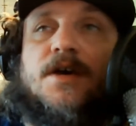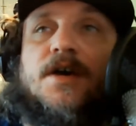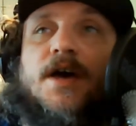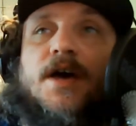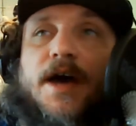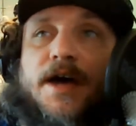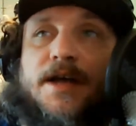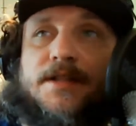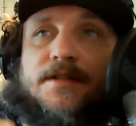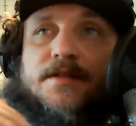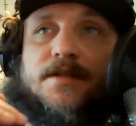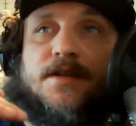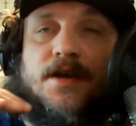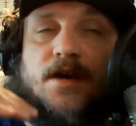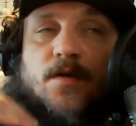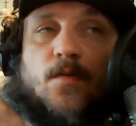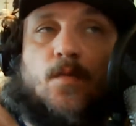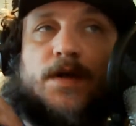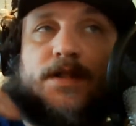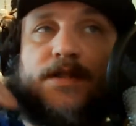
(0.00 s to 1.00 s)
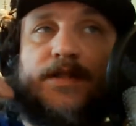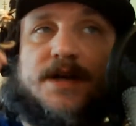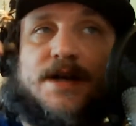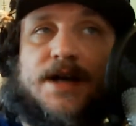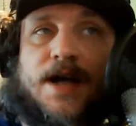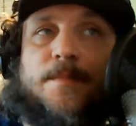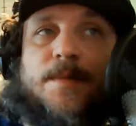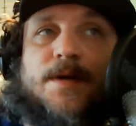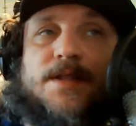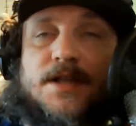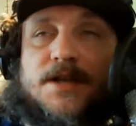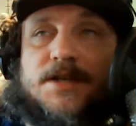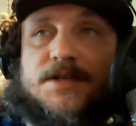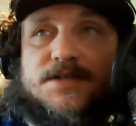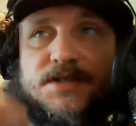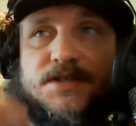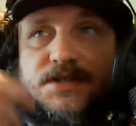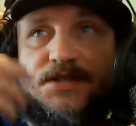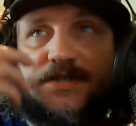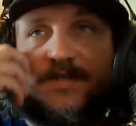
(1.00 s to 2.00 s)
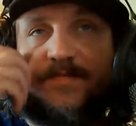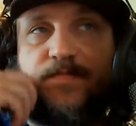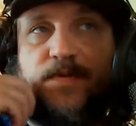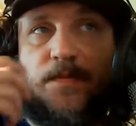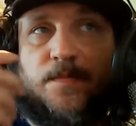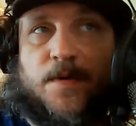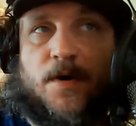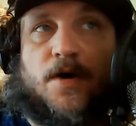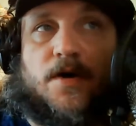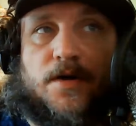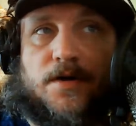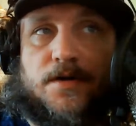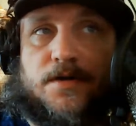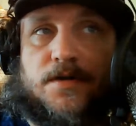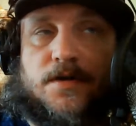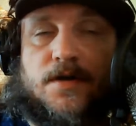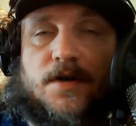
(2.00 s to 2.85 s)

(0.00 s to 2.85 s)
And when the gap analysis is prepared,